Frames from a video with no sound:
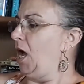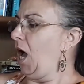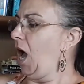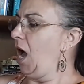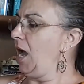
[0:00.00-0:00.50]

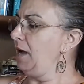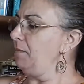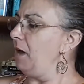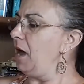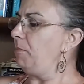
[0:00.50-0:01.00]
I'm
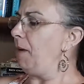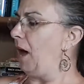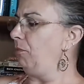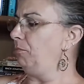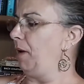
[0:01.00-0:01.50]
a
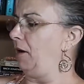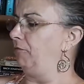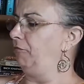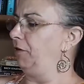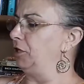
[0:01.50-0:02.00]
pout
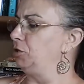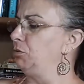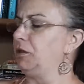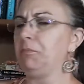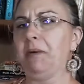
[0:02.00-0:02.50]
fish
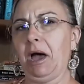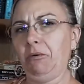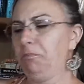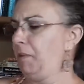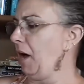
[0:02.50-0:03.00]
with a
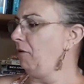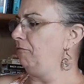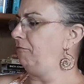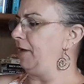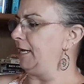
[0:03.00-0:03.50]
pout
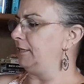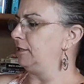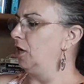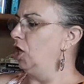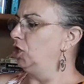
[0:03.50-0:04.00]
face,
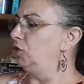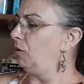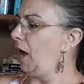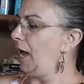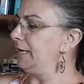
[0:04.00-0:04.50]
so
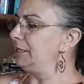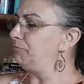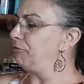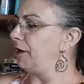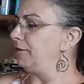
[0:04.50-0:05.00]
I
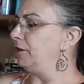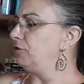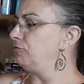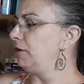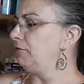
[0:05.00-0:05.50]
spread the
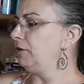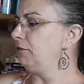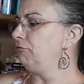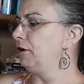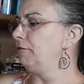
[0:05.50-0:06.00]
dreary
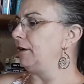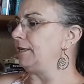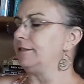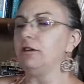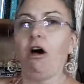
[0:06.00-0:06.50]

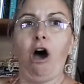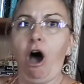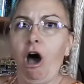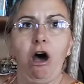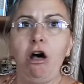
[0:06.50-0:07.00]
rearies
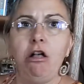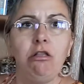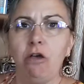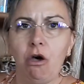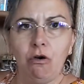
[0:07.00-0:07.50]

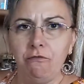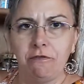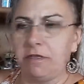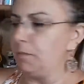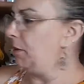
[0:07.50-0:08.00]
all over
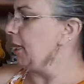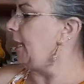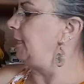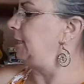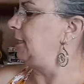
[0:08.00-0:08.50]
the
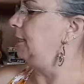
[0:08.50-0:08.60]
place.